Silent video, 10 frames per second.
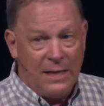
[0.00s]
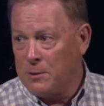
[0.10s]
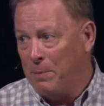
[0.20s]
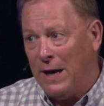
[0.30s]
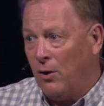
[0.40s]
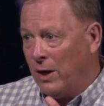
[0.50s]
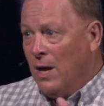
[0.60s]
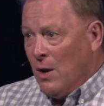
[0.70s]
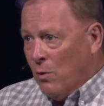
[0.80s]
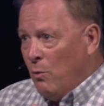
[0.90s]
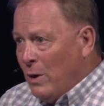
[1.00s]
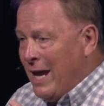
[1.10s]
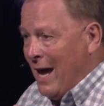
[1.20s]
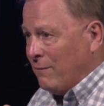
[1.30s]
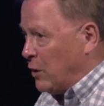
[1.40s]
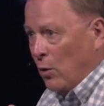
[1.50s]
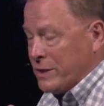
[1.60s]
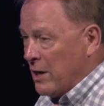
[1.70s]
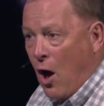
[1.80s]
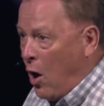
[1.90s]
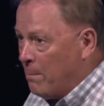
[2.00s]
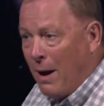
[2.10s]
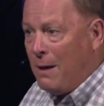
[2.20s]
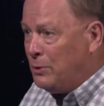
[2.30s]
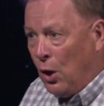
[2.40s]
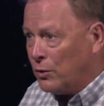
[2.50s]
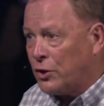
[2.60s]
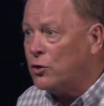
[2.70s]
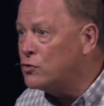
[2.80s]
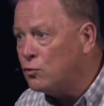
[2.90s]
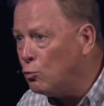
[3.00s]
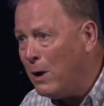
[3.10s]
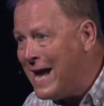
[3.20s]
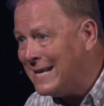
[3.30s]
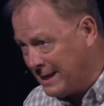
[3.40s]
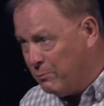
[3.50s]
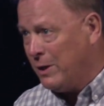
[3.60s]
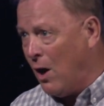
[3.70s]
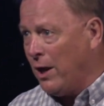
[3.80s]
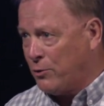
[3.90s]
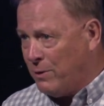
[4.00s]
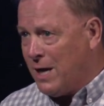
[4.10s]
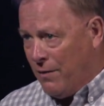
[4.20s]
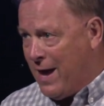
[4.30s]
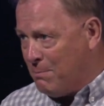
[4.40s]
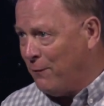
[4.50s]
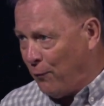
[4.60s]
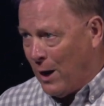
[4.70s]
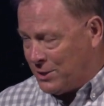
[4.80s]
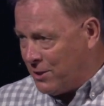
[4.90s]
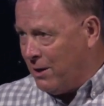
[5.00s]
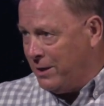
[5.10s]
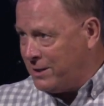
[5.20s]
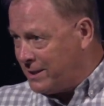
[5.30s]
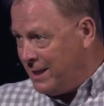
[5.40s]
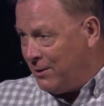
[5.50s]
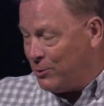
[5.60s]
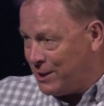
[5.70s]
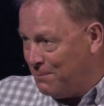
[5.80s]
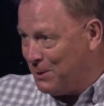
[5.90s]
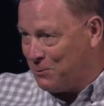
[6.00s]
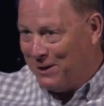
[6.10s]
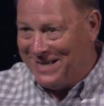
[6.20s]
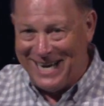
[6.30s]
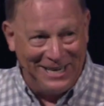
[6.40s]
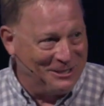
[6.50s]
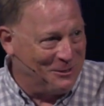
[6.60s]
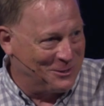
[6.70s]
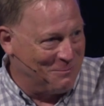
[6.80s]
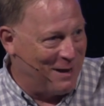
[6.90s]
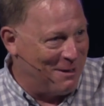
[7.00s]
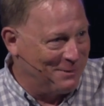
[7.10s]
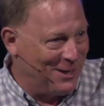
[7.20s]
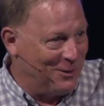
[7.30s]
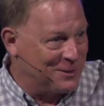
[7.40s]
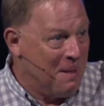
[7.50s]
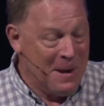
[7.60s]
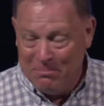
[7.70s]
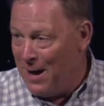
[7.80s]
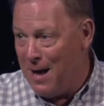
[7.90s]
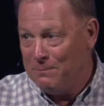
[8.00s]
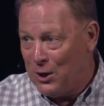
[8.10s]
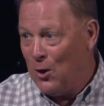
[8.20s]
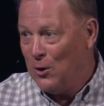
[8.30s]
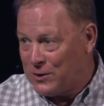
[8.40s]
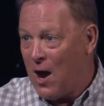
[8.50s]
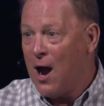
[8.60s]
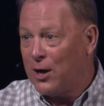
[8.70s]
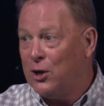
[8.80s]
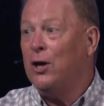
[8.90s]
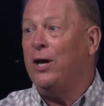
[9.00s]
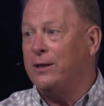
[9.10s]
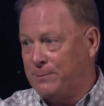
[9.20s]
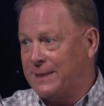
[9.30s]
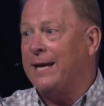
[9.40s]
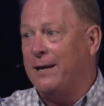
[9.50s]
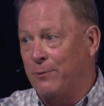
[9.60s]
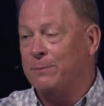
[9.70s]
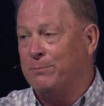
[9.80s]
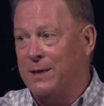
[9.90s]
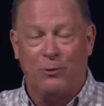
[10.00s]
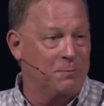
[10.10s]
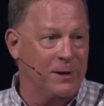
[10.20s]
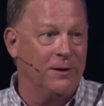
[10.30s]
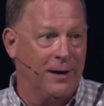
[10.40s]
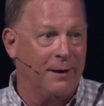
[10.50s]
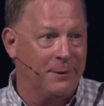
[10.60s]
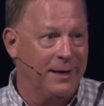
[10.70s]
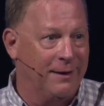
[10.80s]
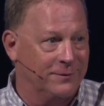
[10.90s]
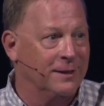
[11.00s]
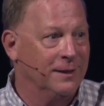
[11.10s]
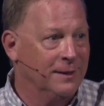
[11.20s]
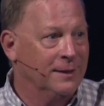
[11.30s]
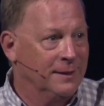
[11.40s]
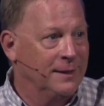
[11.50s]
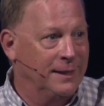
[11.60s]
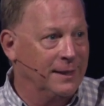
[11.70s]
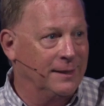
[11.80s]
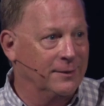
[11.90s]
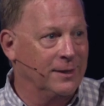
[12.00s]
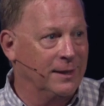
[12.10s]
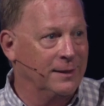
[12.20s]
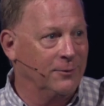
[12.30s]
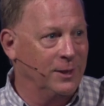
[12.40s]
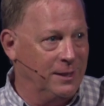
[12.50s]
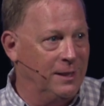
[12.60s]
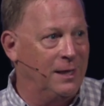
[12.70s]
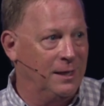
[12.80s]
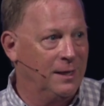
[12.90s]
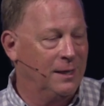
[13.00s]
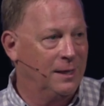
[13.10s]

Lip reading: As a parent, we have goals, and mom goals are great. Can we all agree on that before I start distinguishing between God goals and mom goals? Mom goals are good. Say amen with me, or I'm going to have to, yeah, okay. We good?